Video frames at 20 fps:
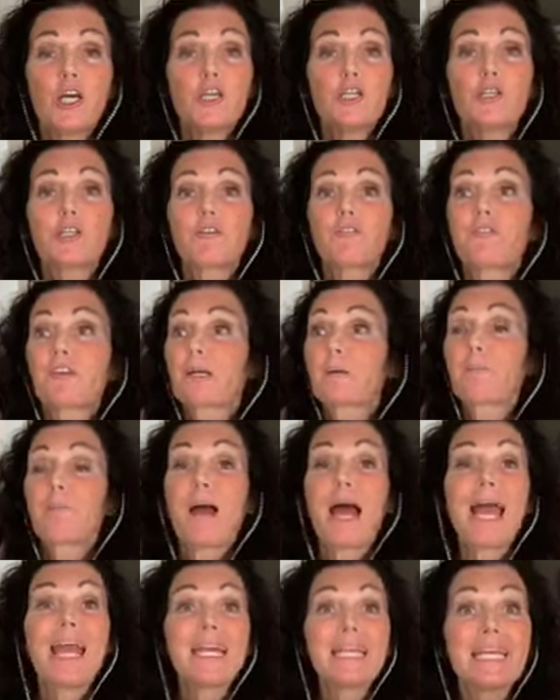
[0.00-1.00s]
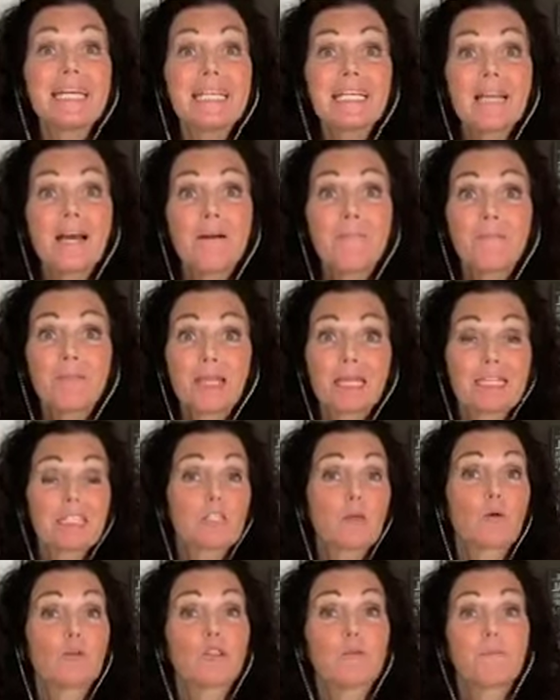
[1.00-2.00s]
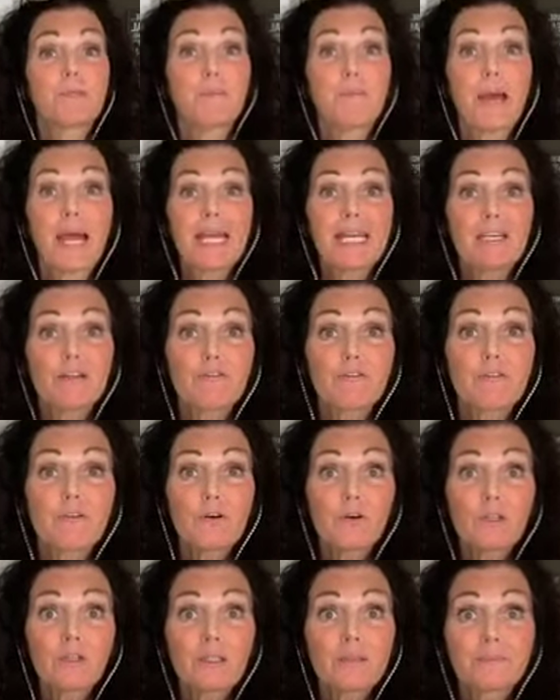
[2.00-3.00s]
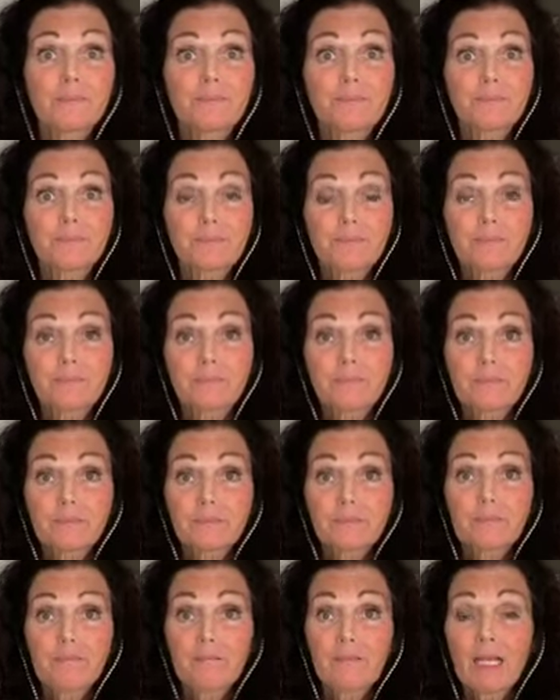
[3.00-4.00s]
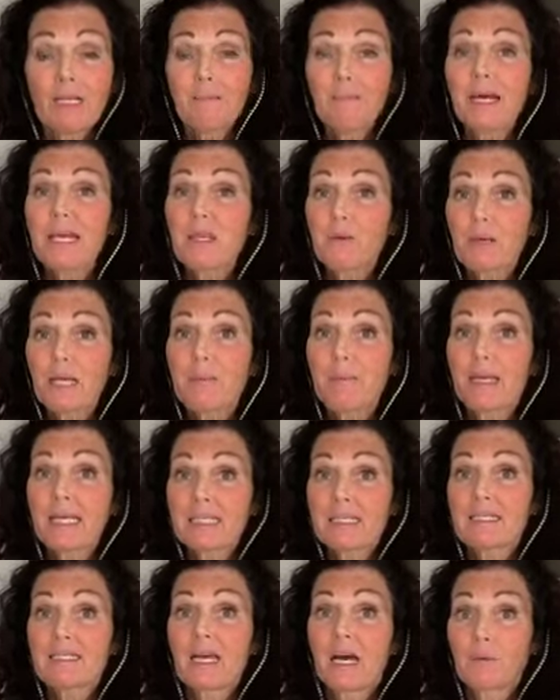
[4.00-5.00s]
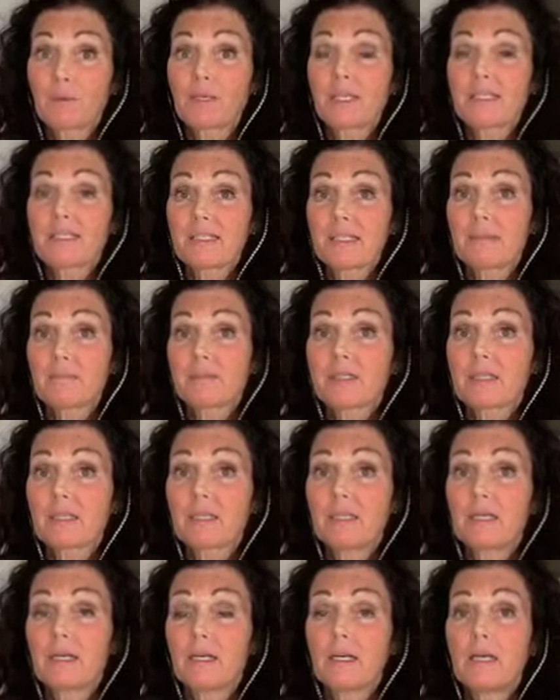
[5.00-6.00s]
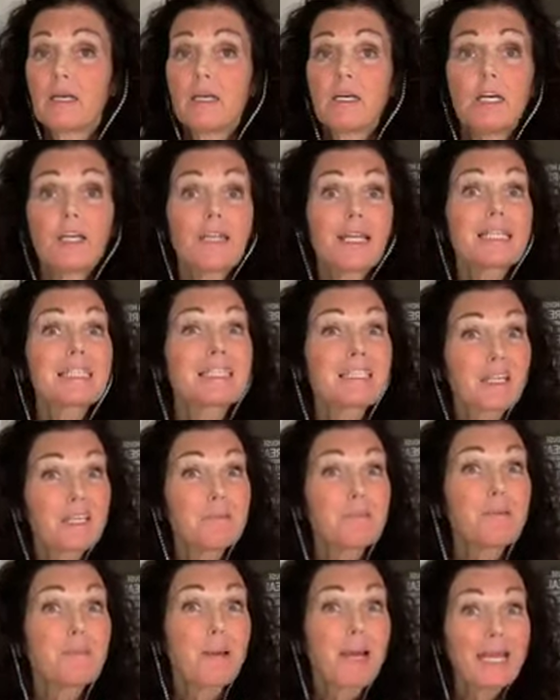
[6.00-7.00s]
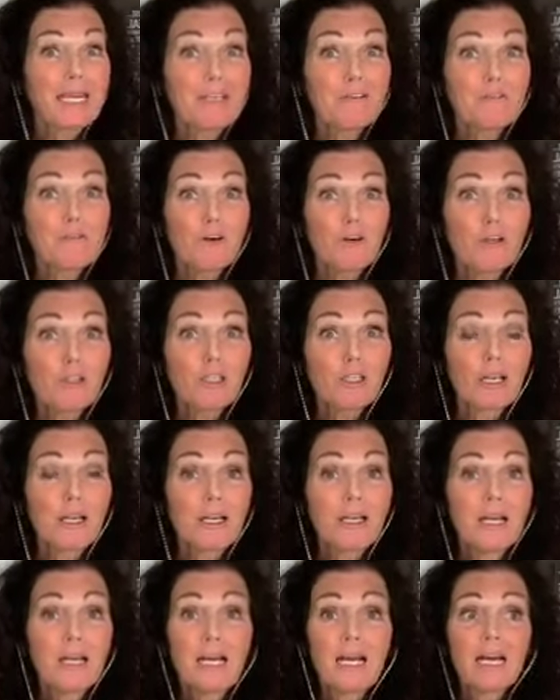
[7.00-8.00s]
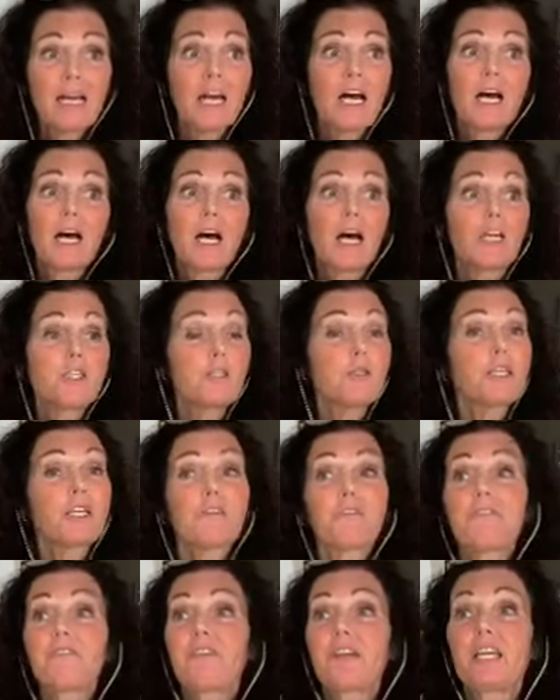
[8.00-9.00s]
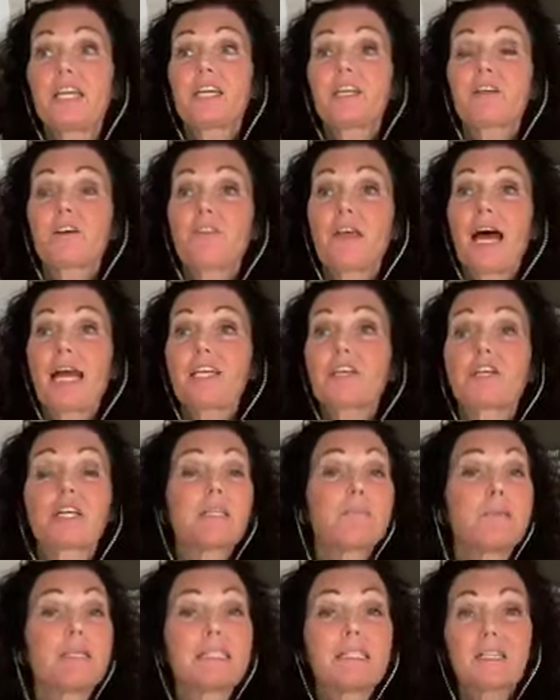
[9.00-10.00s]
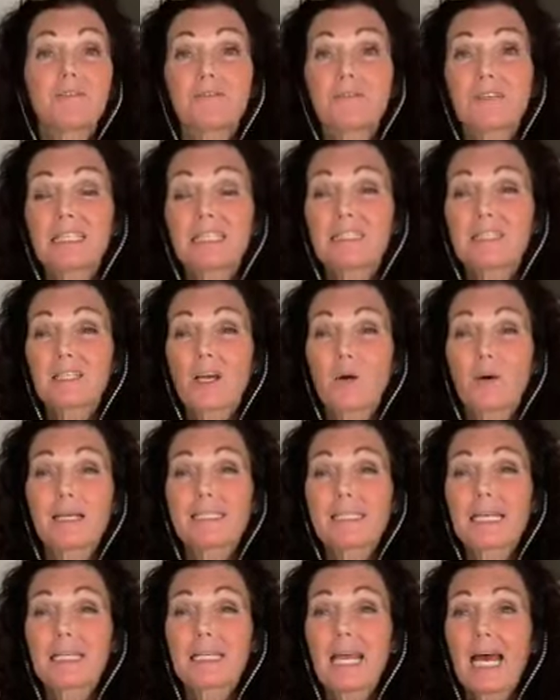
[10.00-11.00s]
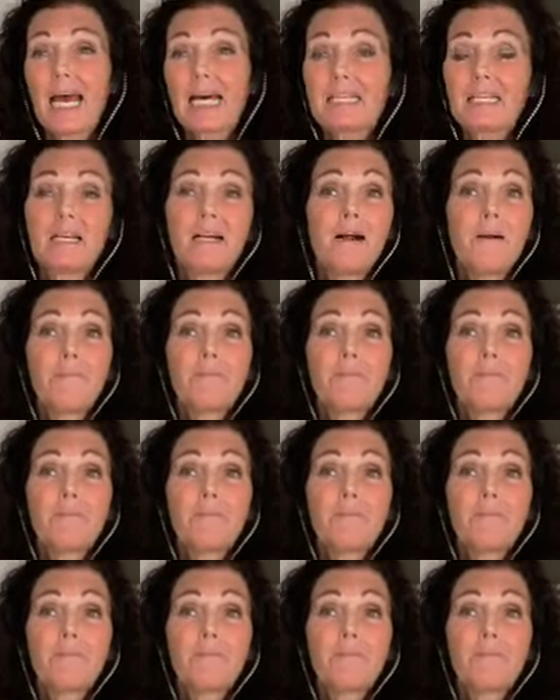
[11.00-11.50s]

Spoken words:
You can fear pain, that it's going to be painful. And by the way, pain is not what it seems. That it's going to be painful. You can fear that you're going to be different. Oh, I said that.